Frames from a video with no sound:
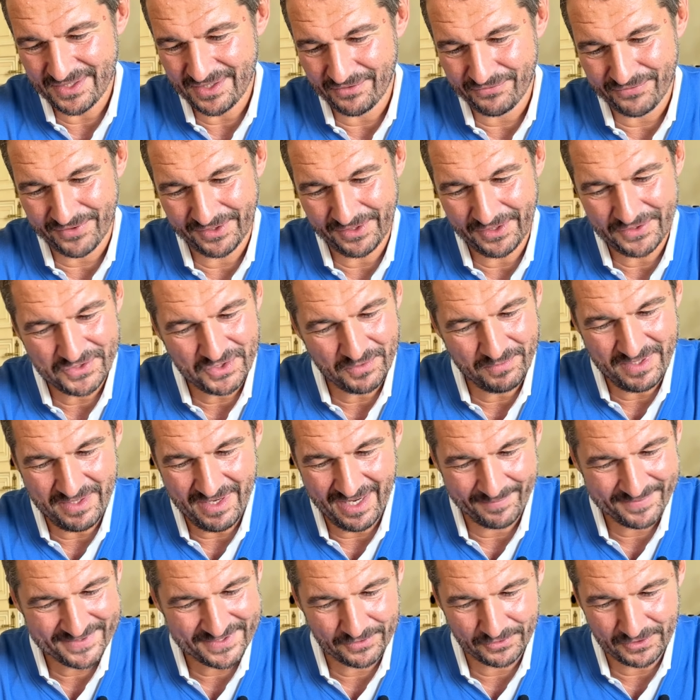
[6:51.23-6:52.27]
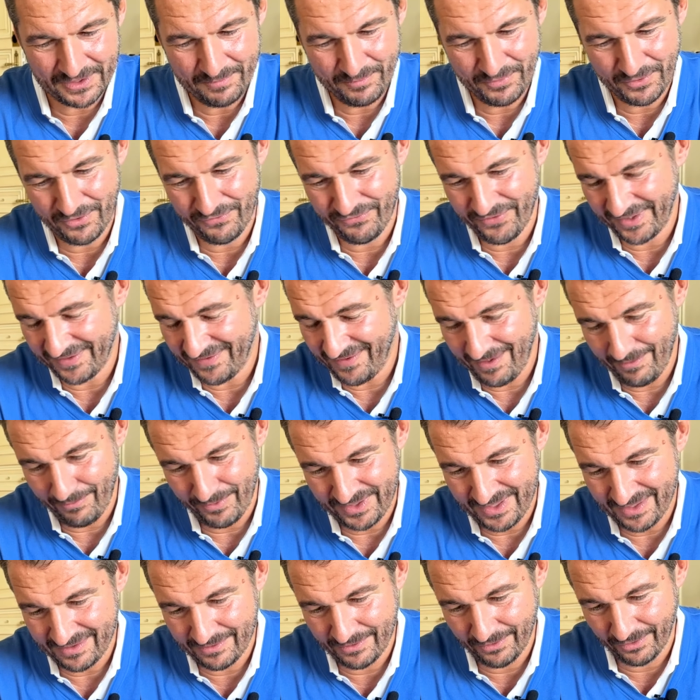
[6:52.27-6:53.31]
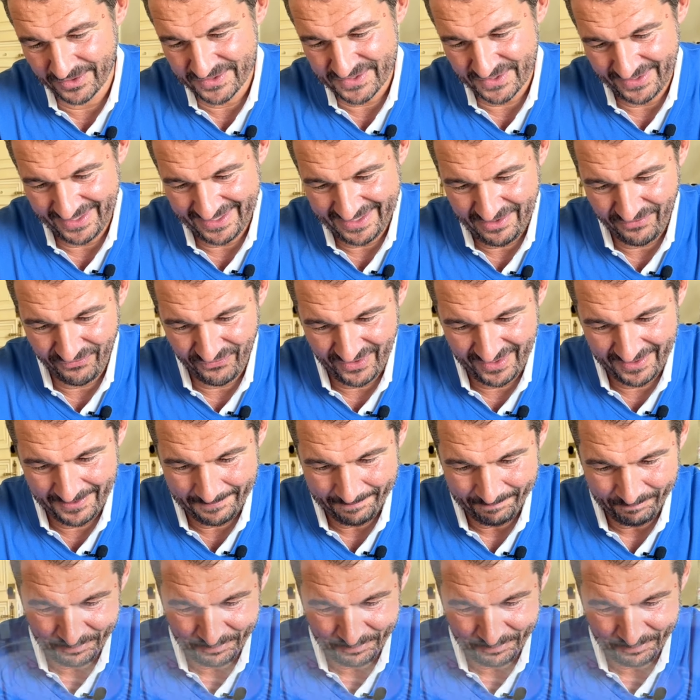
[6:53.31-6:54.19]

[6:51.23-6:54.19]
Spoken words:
I found it to be absolutely perfect. Here we didn't alter anything,